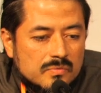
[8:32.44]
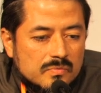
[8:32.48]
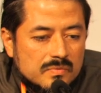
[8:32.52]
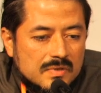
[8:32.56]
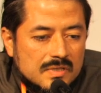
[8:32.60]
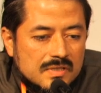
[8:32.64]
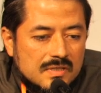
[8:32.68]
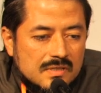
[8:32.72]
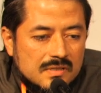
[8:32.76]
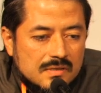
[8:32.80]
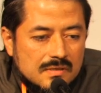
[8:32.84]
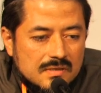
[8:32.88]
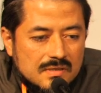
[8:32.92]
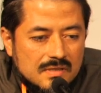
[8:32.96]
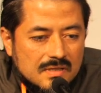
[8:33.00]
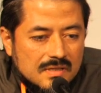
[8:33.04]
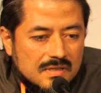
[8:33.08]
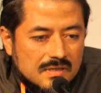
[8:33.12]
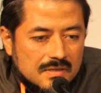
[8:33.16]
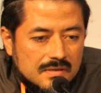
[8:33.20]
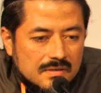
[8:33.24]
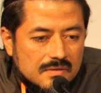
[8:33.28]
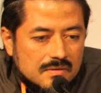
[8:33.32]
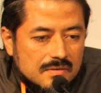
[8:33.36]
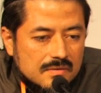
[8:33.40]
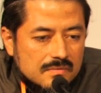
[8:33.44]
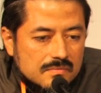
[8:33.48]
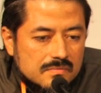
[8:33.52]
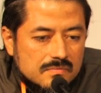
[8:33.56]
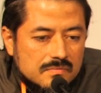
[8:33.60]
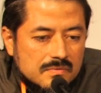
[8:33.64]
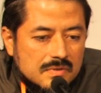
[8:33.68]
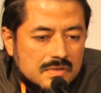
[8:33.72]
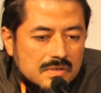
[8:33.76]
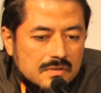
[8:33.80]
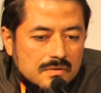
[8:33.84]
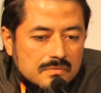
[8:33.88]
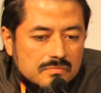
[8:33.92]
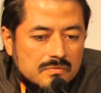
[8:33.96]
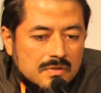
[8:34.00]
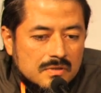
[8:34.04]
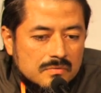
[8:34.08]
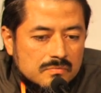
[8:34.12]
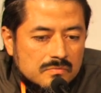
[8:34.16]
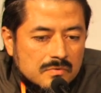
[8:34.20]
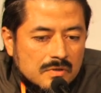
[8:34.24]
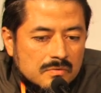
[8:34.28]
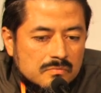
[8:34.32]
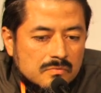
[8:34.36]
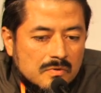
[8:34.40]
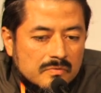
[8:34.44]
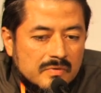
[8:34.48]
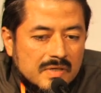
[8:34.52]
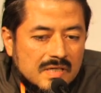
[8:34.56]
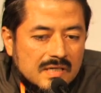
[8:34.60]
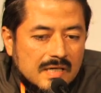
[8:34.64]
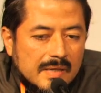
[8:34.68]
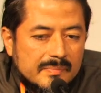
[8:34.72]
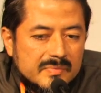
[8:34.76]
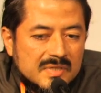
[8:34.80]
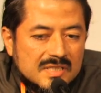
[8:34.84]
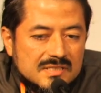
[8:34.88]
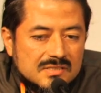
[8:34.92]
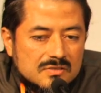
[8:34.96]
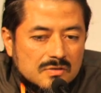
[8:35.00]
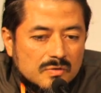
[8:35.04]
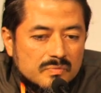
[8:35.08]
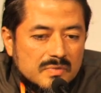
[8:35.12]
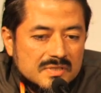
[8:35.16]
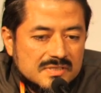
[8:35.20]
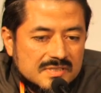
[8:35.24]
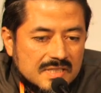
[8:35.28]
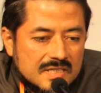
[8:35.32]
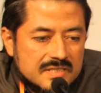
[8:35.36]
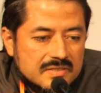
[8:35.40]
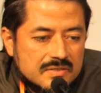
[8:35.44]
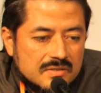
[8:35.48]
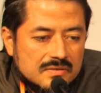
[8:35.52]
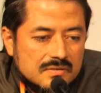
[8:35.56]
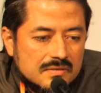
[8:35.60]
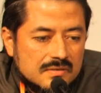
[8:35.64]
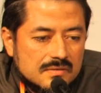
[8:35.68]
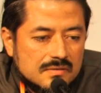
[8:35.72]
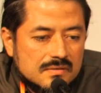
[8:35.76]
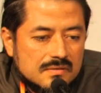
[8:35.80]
when we have this conversation